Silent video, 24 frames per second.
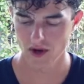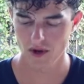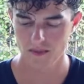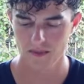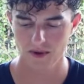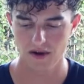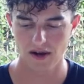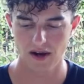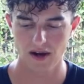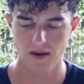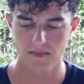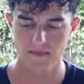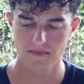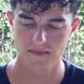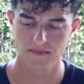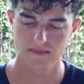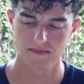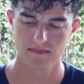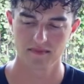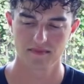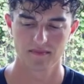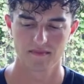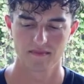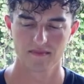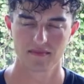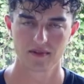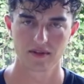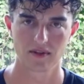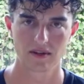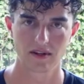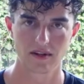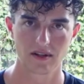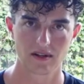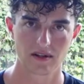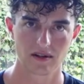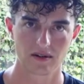you open it up, it's
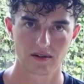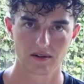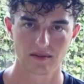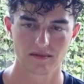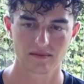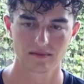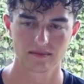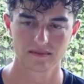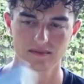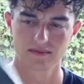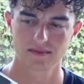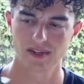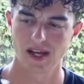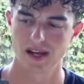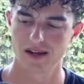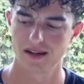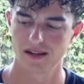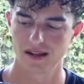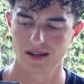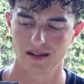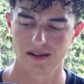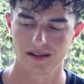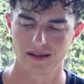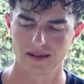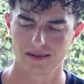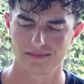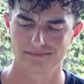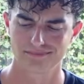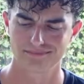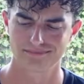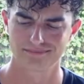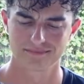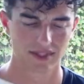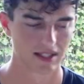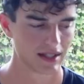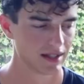got a little, kind of like a
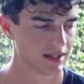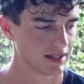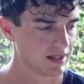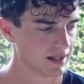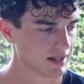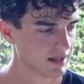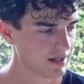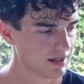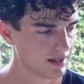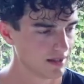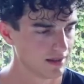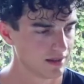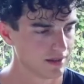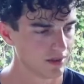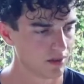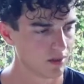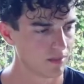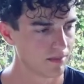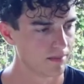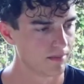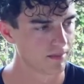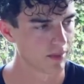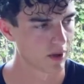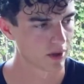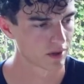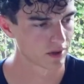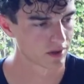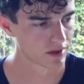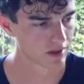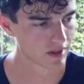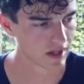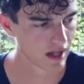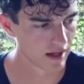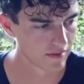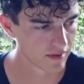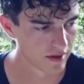little box
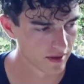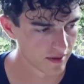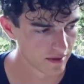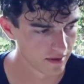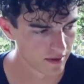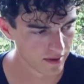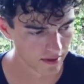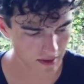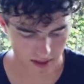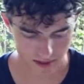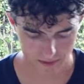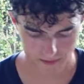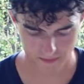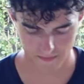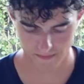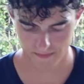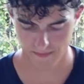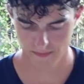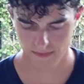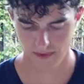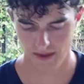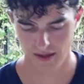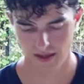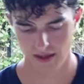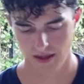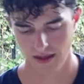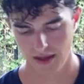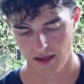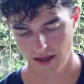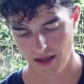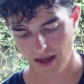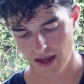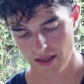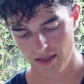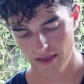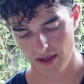cover thing.
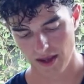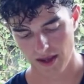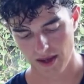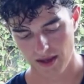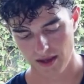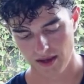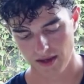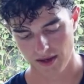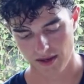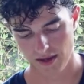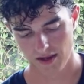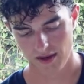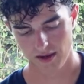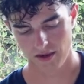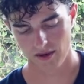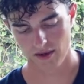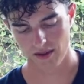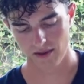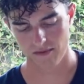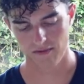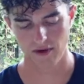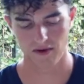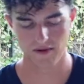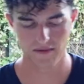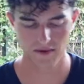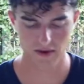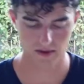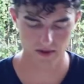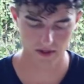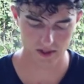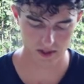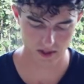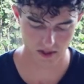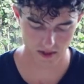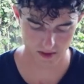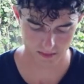And then on the very,
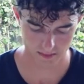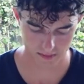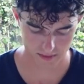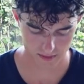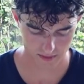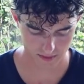very top,